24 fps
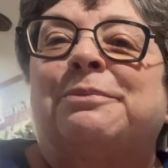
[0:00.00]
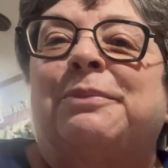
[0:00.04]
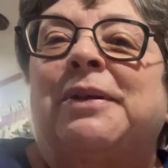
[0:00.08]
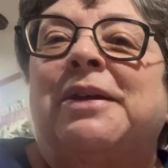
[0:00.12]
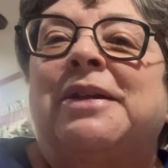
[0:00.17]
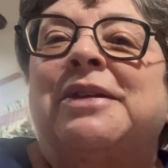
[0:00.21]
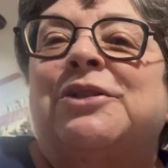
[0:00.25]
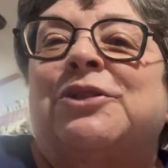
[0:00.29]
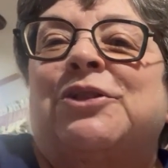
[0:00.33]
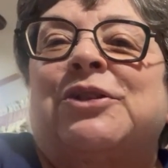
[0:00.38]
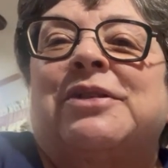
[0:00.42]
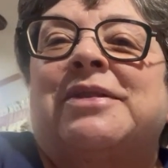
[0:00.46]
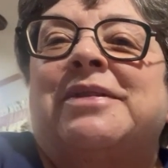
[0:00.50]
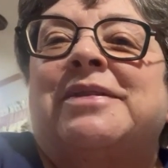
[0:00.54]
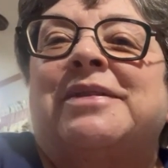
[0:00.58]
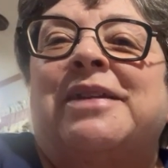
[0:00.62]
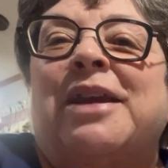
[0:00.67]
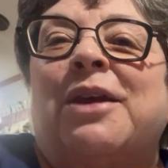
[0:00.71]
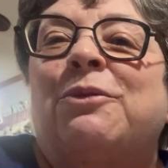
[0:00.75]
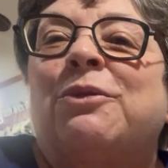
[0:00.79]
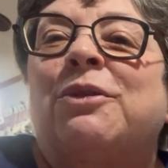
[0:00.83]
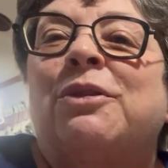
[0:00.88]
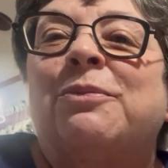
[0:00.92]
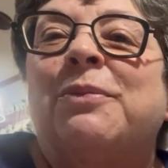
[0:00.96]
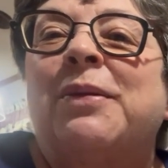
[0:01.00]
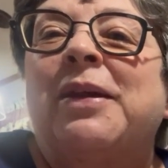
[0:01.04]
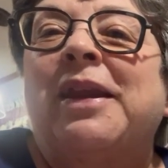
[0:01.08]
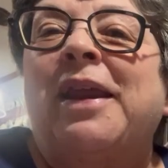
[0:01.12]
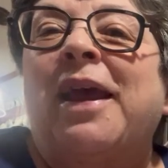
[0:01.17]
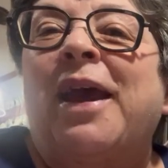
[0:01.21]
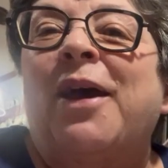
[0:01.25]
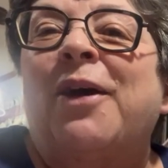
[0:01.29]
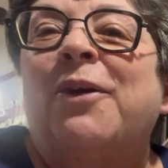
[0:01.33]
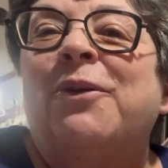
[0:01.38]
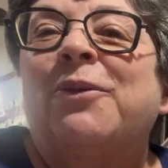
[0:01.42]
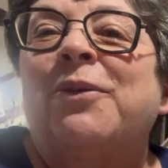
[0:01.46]
please just stay with me
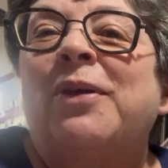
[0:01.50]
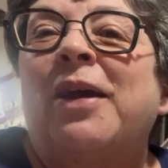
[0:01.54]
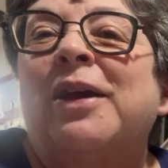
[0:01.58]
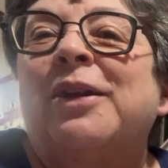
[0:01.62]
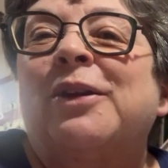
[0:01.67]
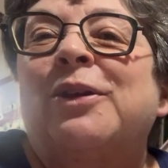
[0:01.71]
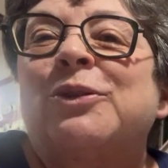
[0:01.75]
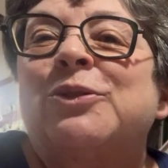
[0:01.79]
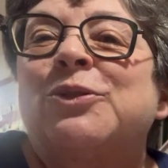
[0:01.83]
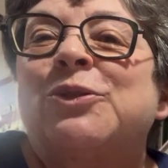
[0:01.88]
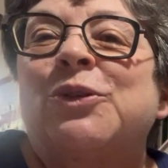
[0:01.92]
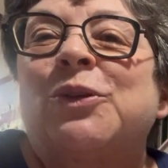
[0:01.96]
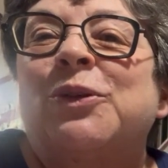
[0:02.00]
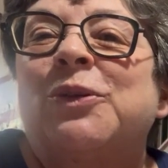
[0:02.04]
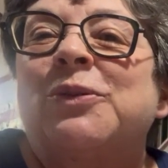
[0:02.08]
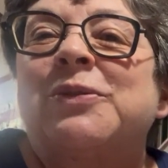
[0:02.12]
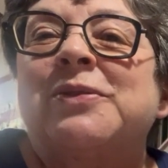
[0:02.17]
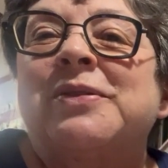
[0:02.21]
now and I'll show you